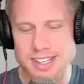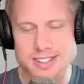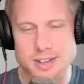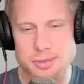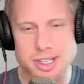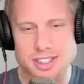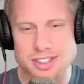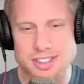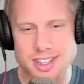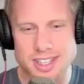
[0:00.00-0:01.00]
that so
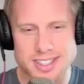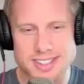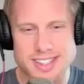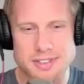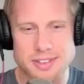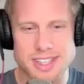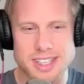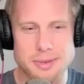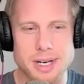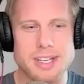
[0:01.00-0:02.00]
much. Uh, it's definitely an
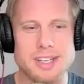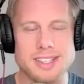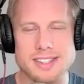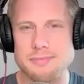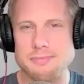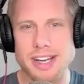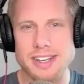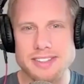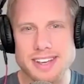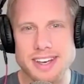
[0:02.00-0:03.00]
abundance
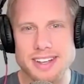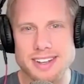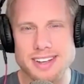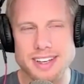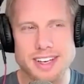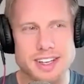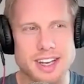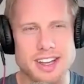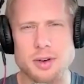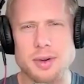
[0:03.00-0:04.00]
mindset. Uh,
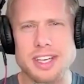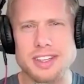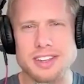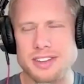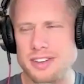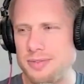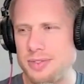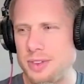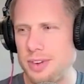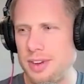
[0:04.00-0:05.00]
I think we,
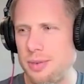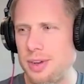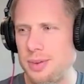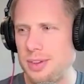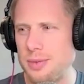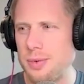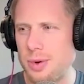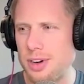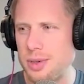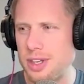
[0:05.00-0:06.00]
what do we, what
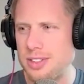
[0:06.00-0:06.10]
word do we